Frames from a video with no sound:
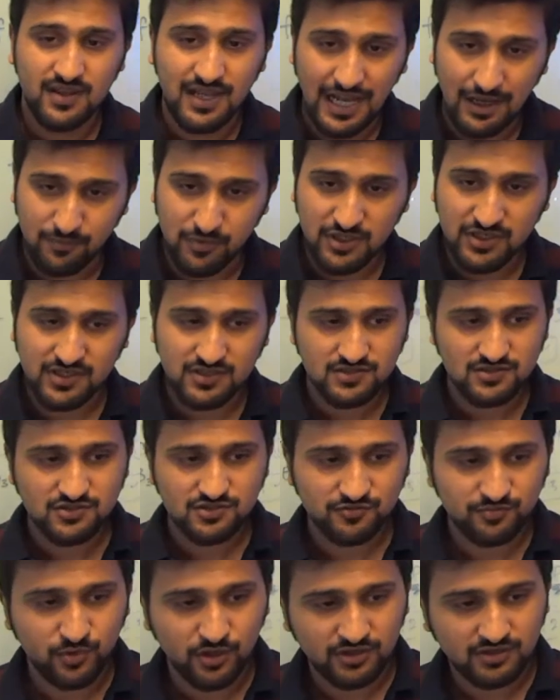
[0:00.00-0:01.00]

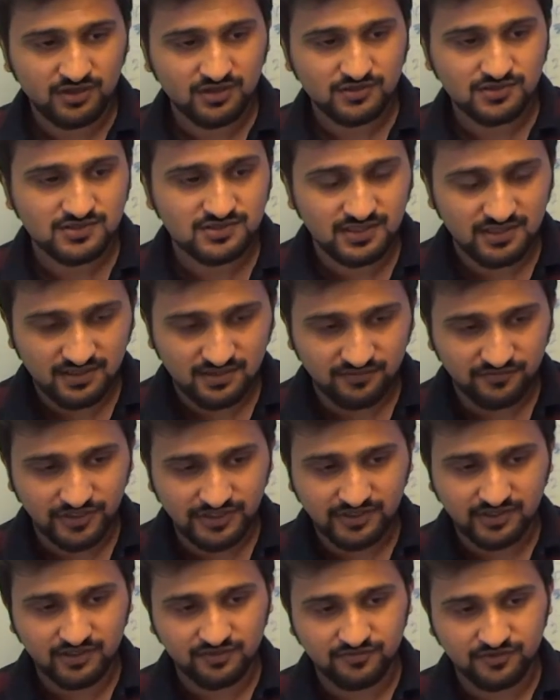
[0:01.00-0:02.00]
applications of point clouds there are
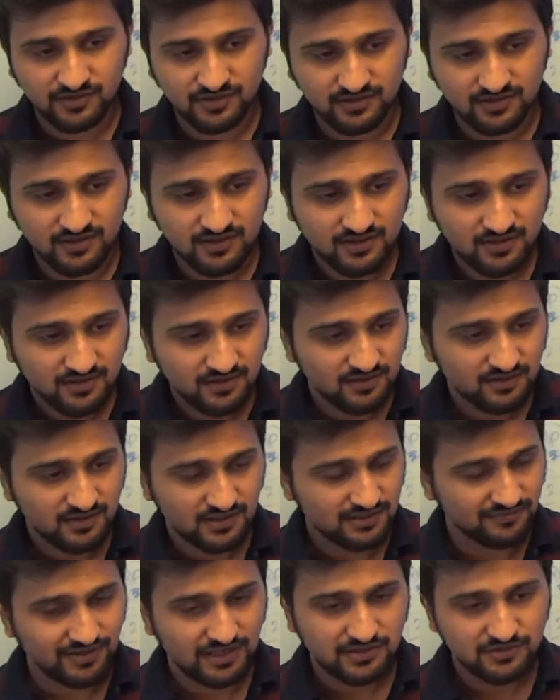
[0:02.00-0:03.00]
very different
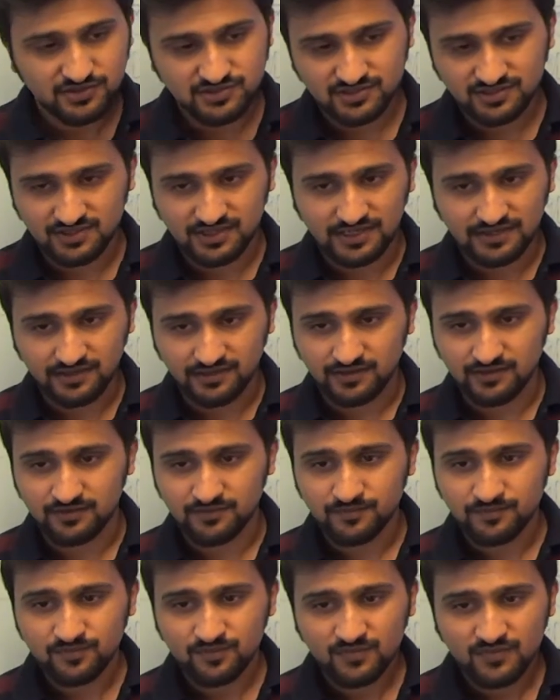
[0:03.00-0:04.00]
evaluation criteria